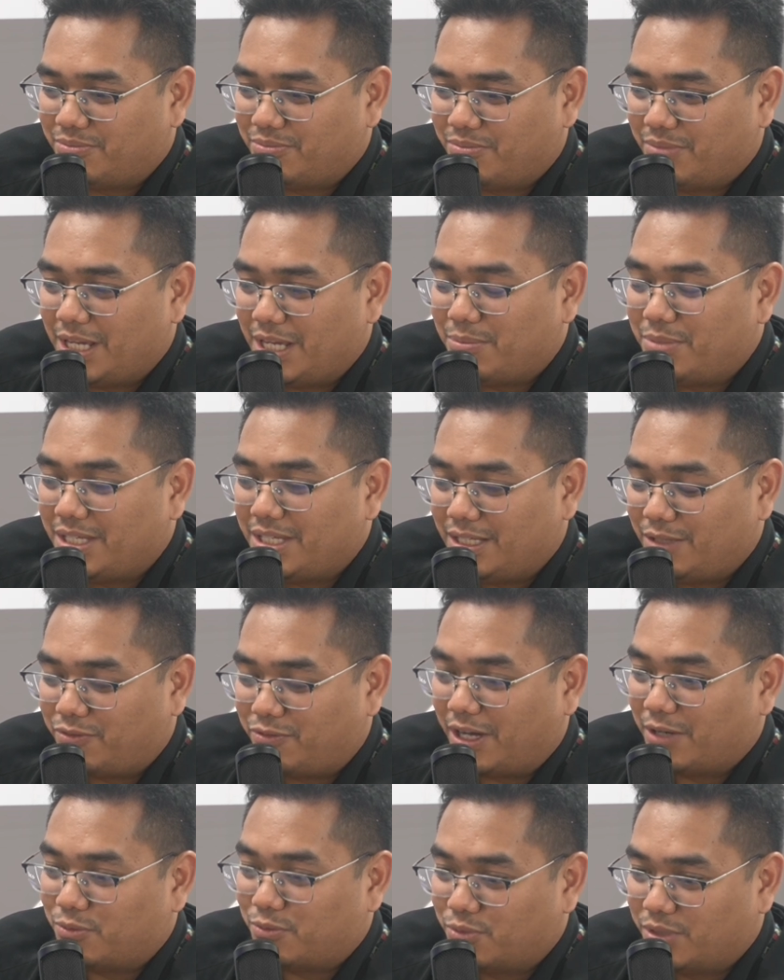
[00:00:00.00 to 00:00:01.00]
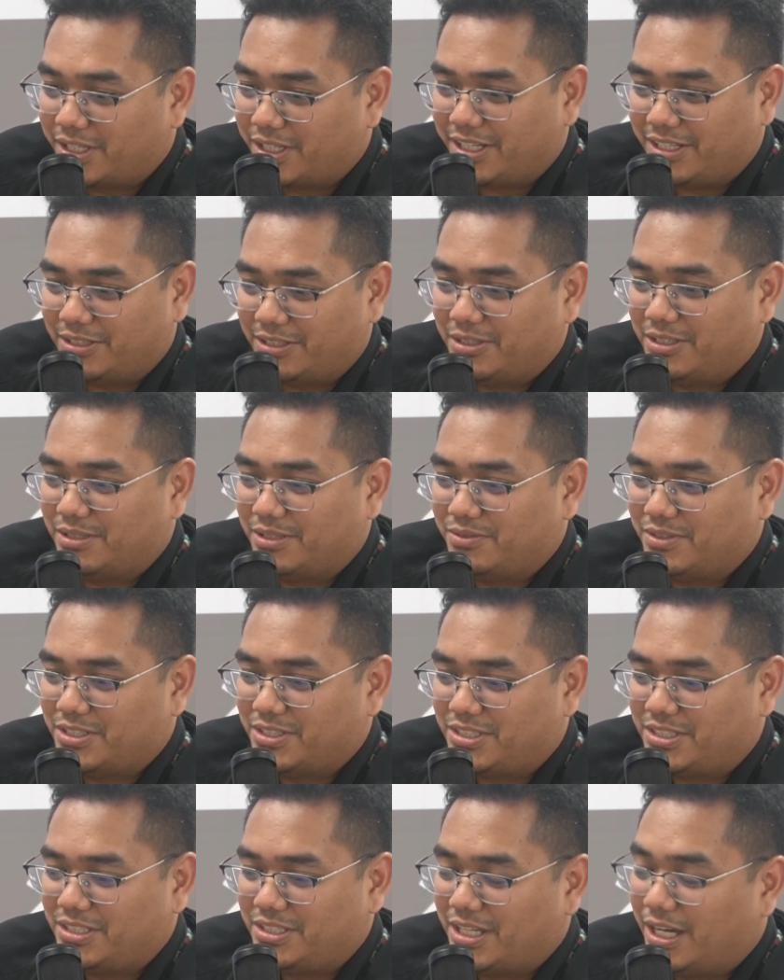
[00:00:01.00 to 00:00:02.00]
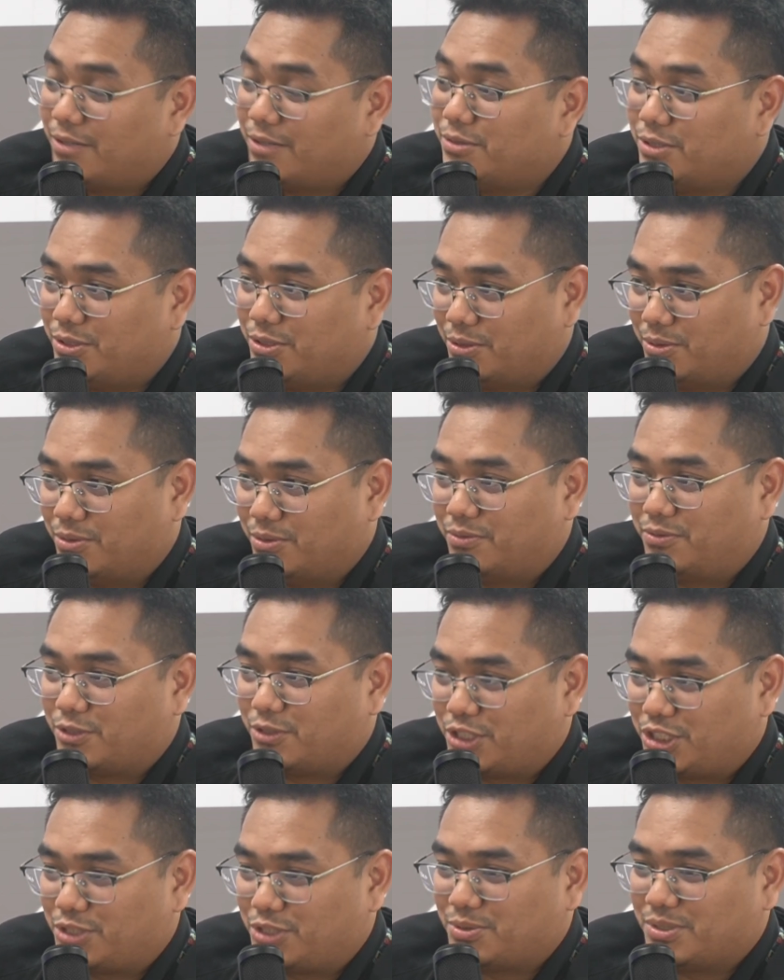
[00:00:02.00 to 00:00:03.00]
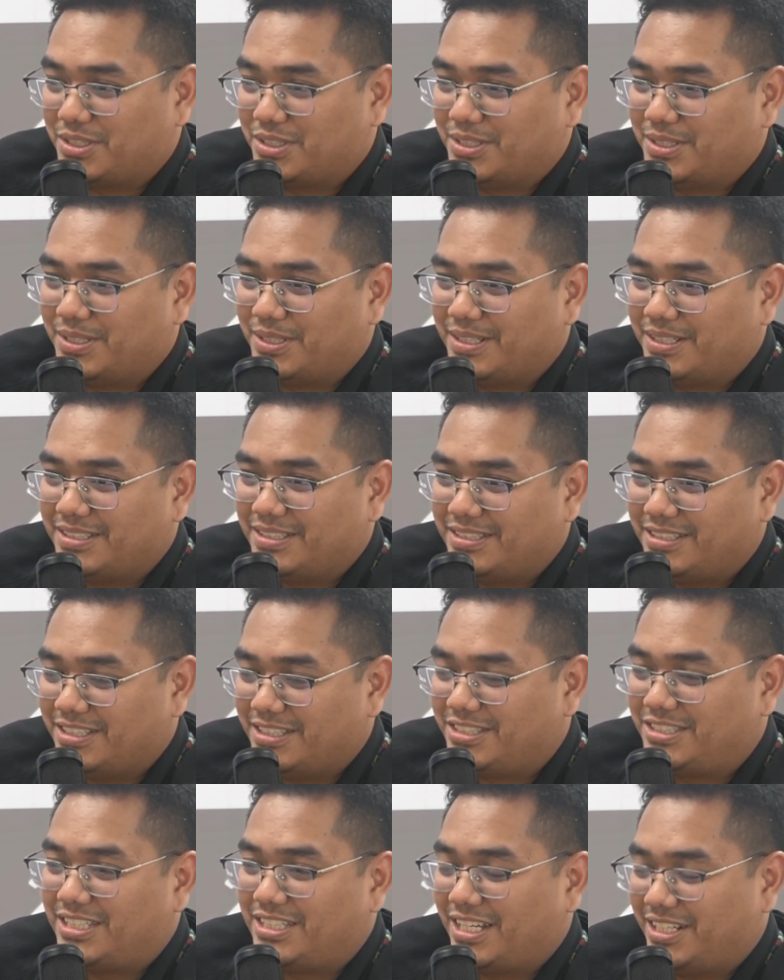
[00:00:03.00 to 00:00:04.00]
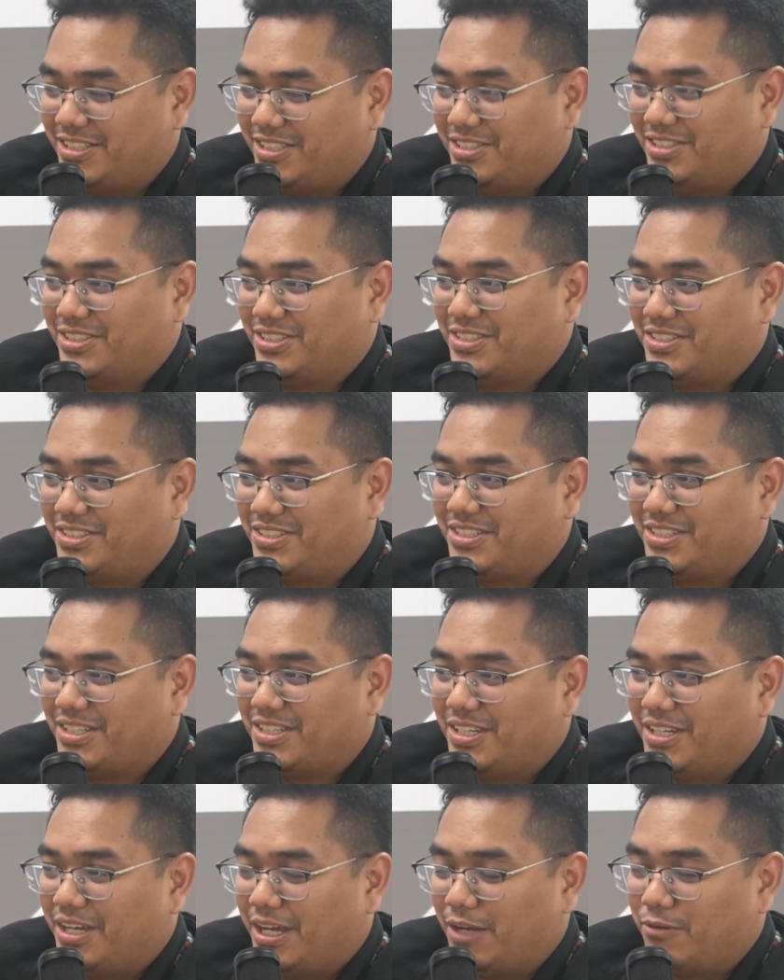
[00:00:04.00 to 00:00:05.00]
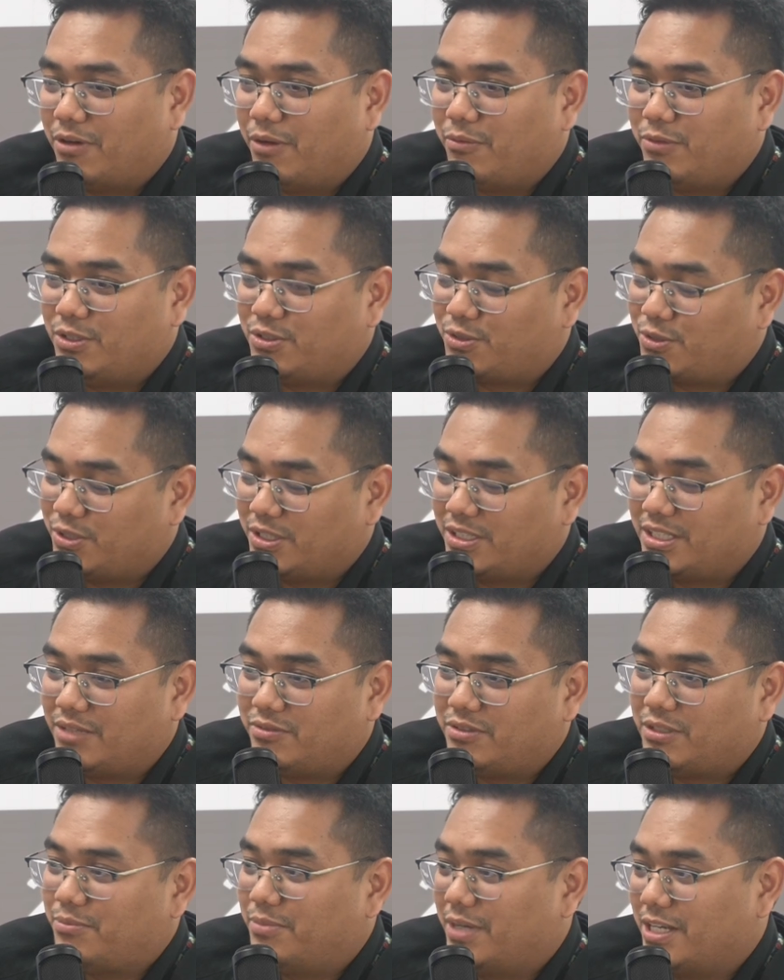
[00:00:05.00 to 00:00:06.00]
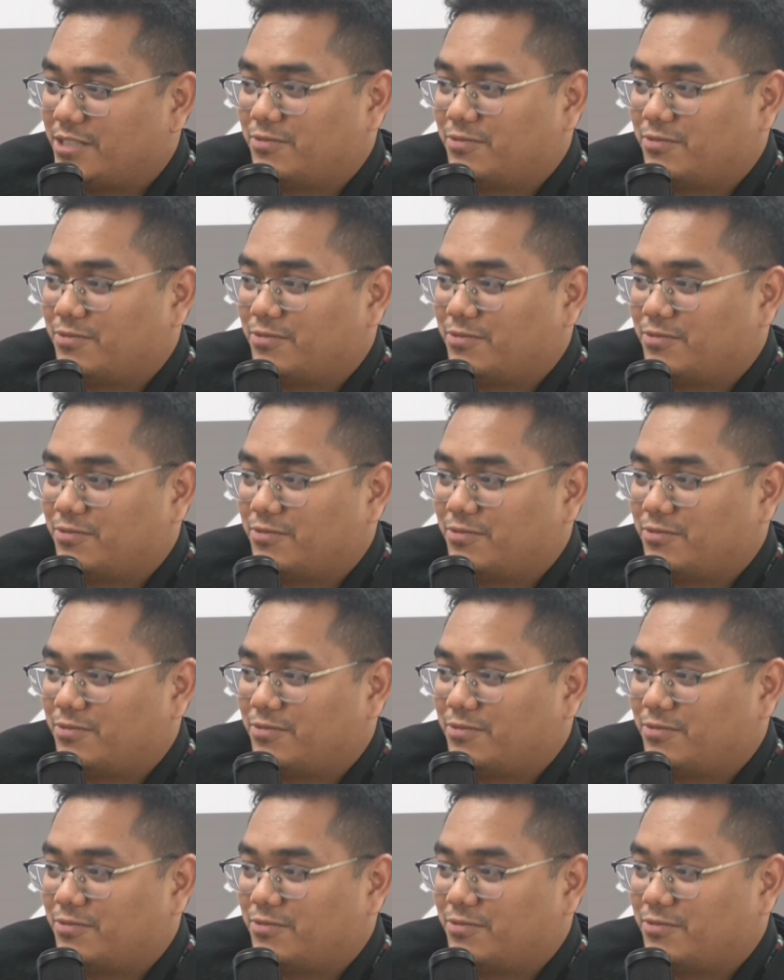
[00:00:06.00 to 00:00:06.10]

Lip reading: maybe if I work in a university, I would know for sure these challenges and why we couldn't give the best for